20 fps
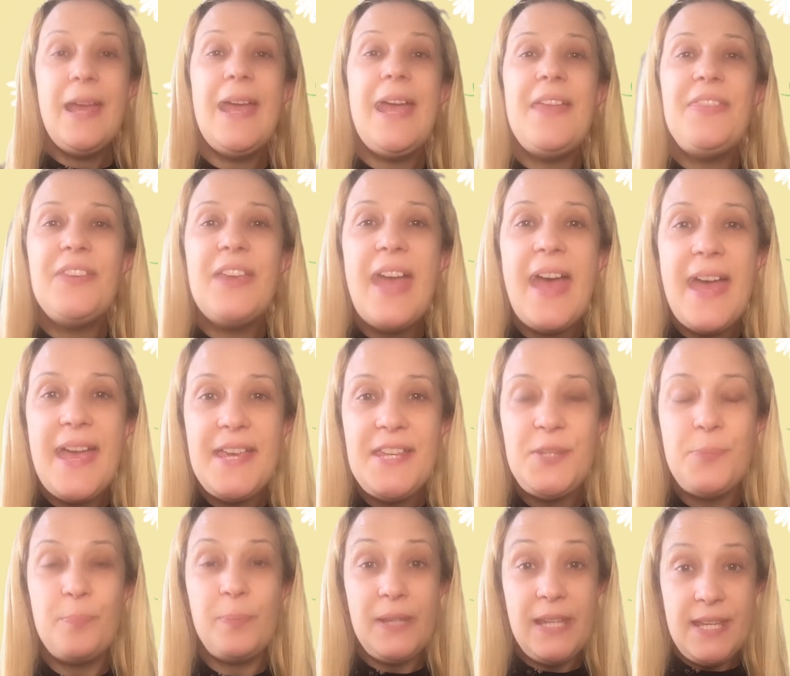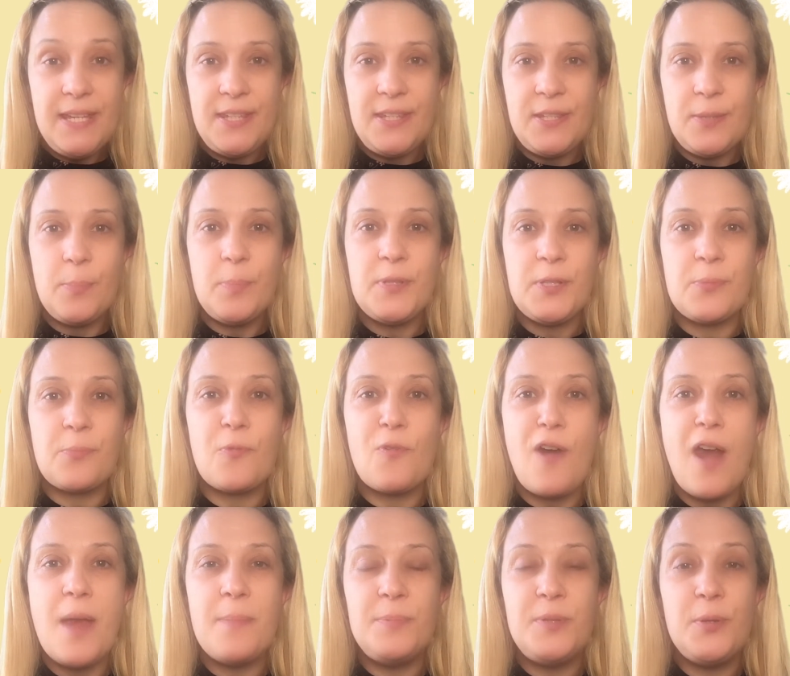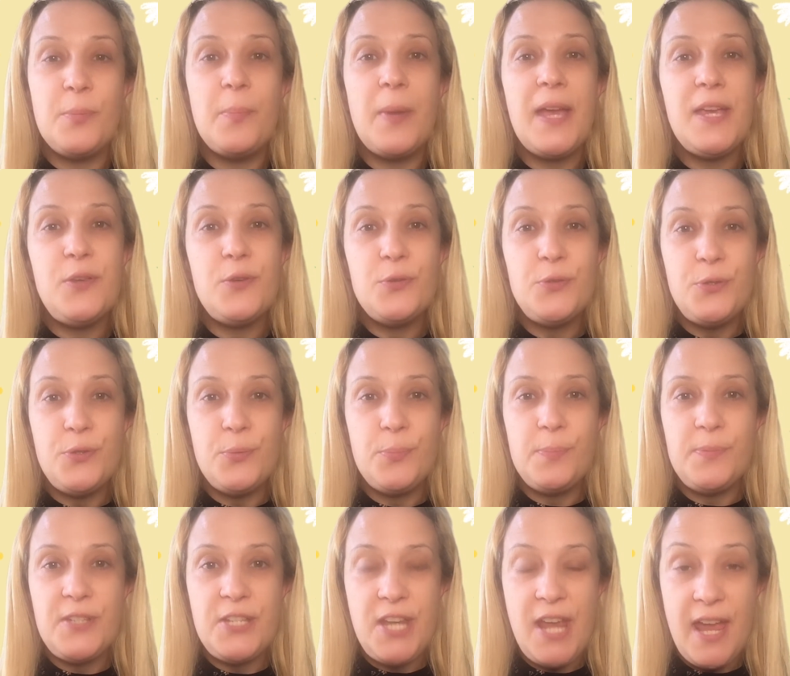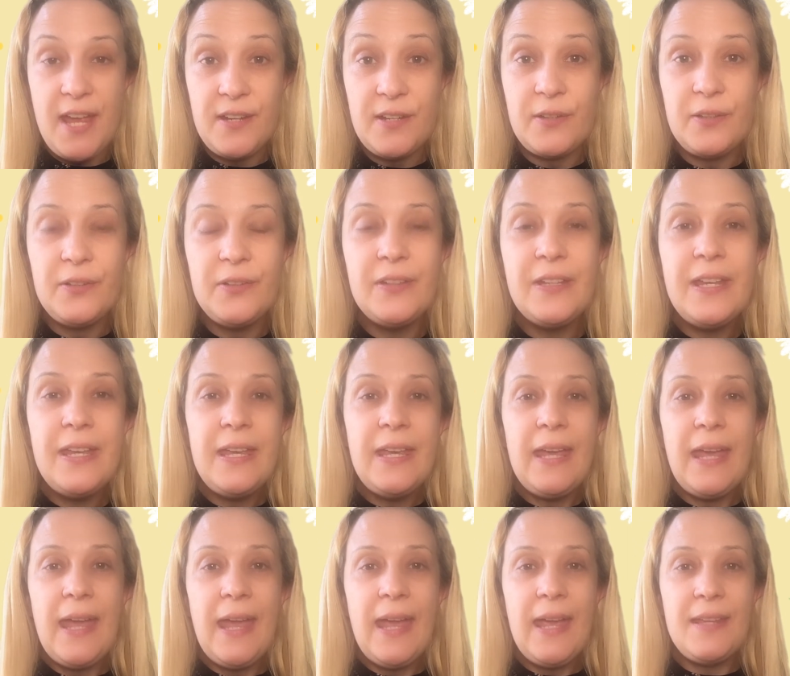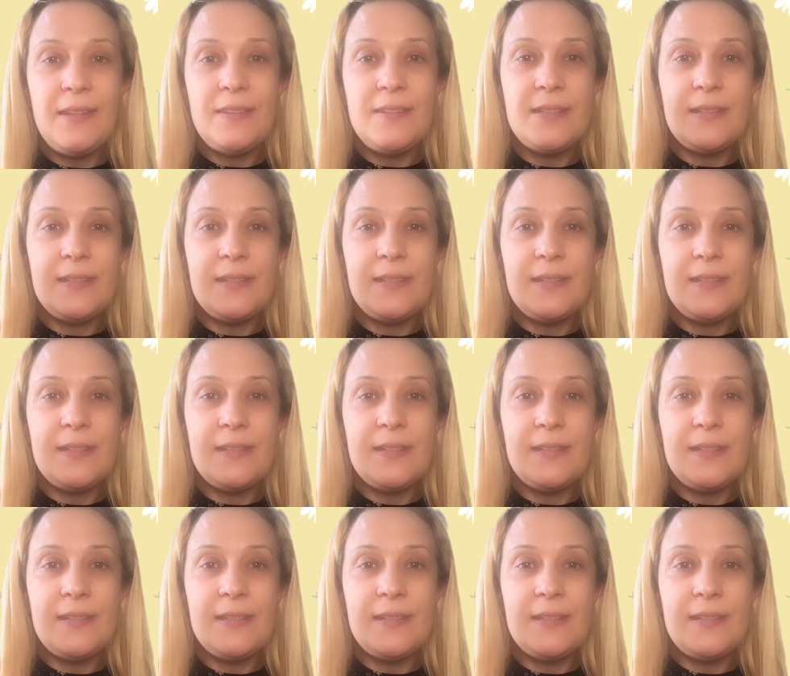And guys, please subscribe to my YouTube channel and